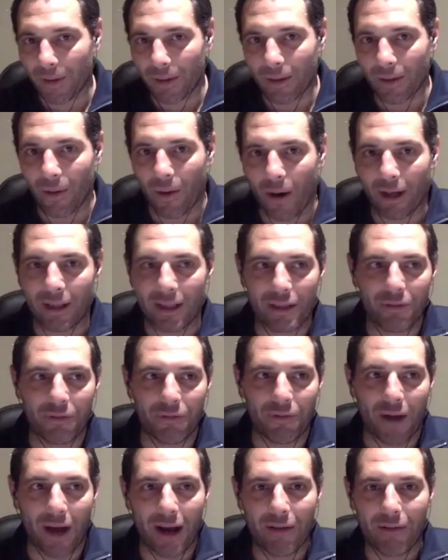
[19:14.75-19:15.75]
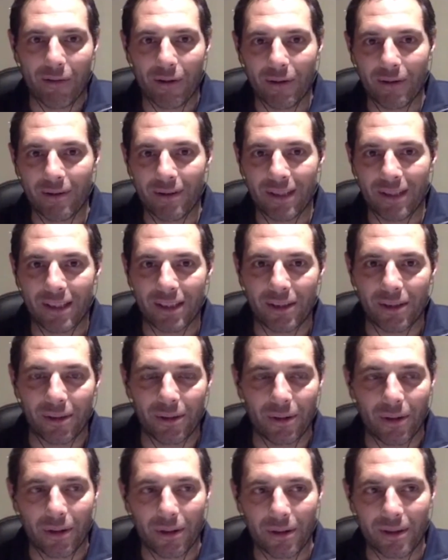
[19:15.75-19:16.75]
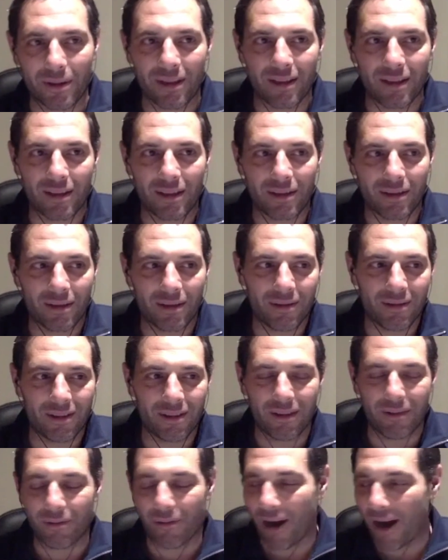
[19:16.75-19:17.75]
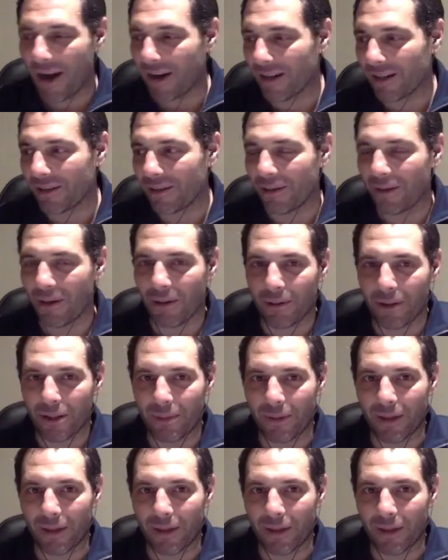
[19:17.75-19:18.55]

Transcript: like this favourite, it's $2 and it's you've rated it $2,